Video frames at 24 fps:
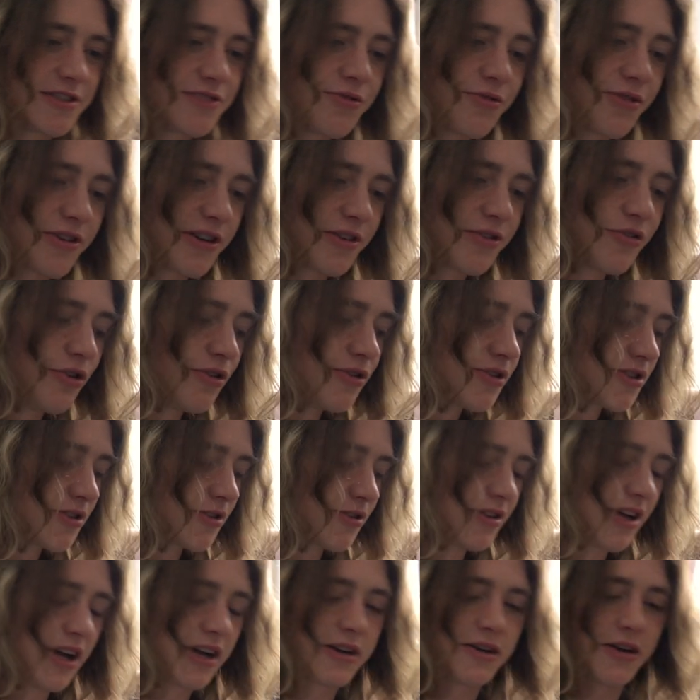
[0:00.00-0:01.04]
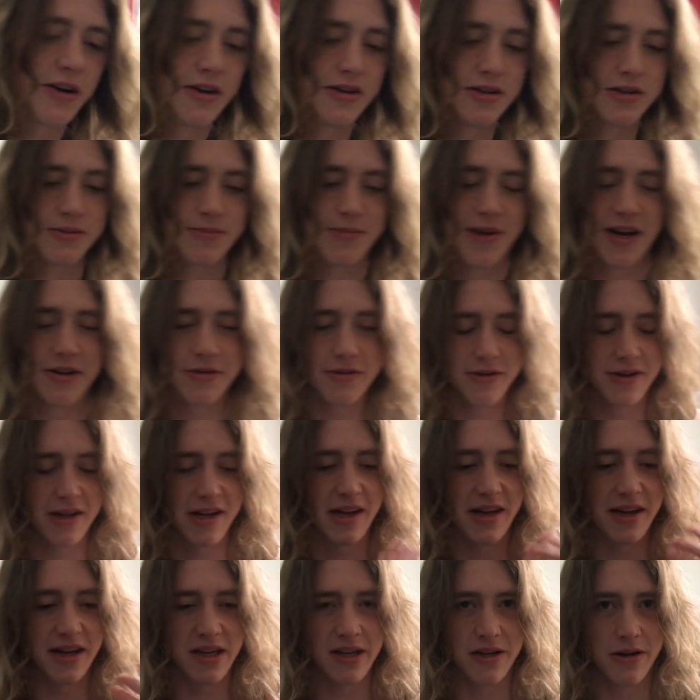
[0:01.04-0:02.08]
sort of culture, like all about
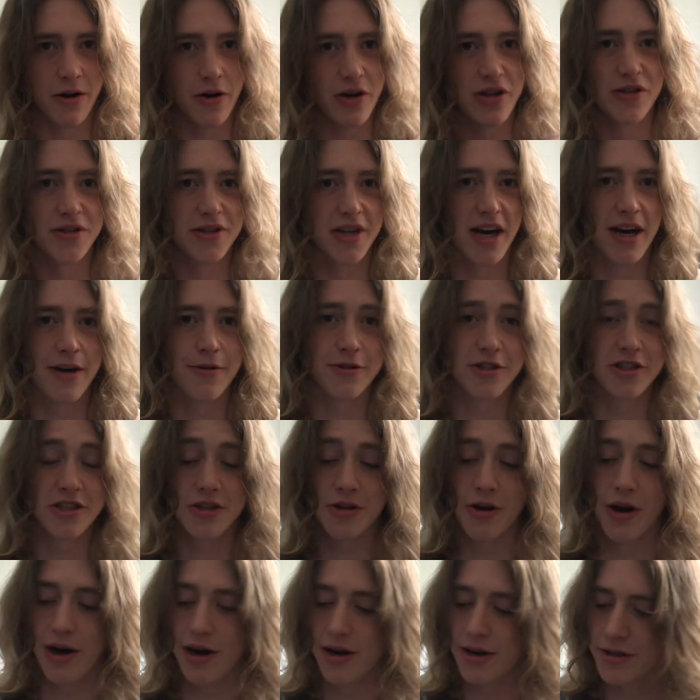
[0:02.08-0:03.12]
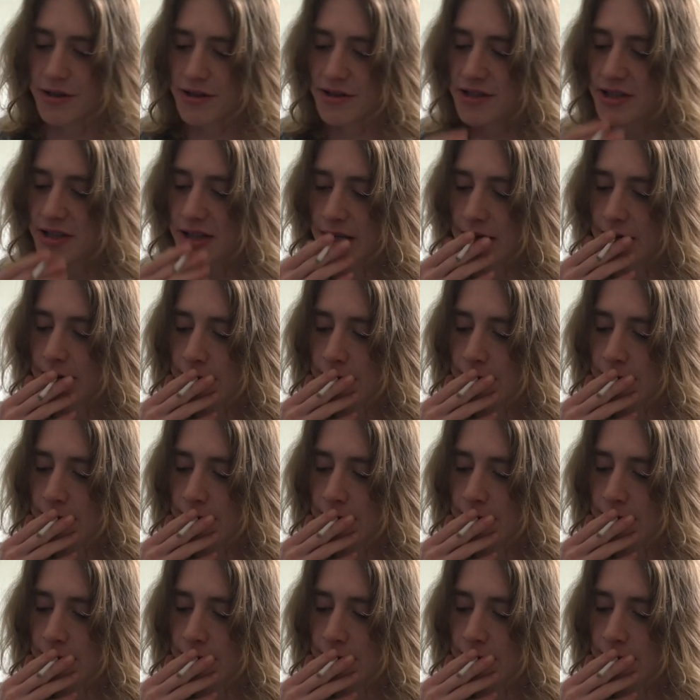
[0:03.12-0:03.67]
the old Irish gods.